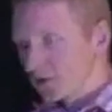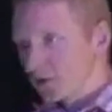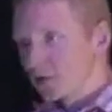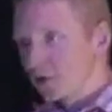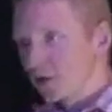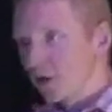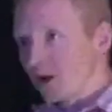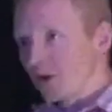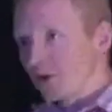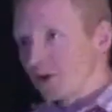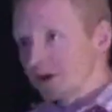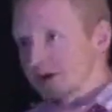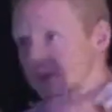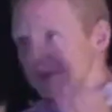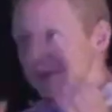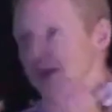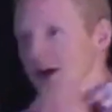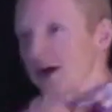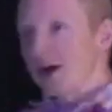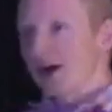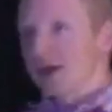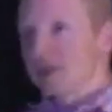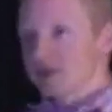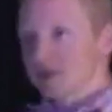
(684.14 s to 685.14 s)
thought that's
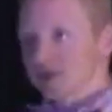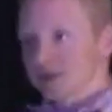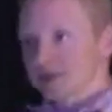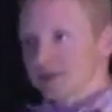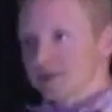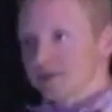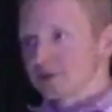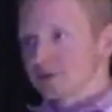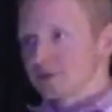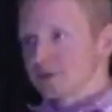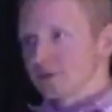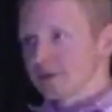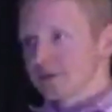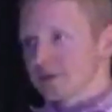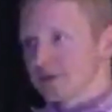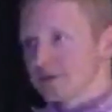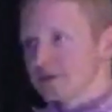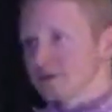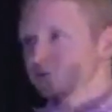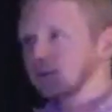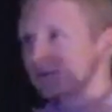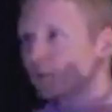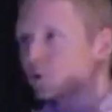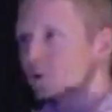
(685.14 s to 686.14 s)
conscious to us. It's
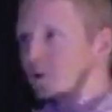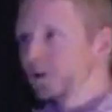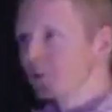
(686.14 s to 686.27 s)
floating